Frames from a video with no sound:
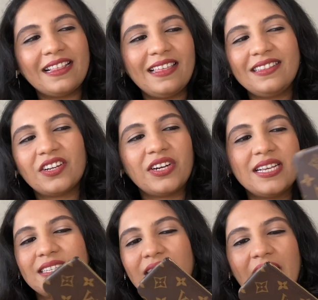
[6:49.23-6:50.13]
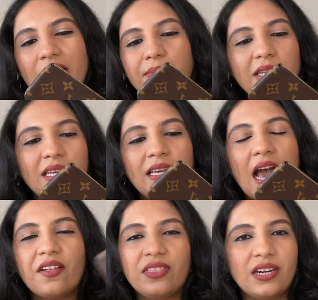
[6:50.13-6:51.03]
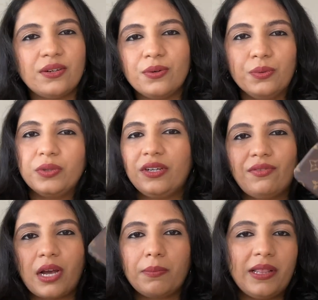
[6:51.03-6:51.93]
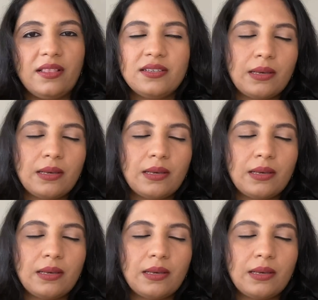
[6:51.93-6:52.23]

I think there isn't anybody out there who wouldn't recommend this.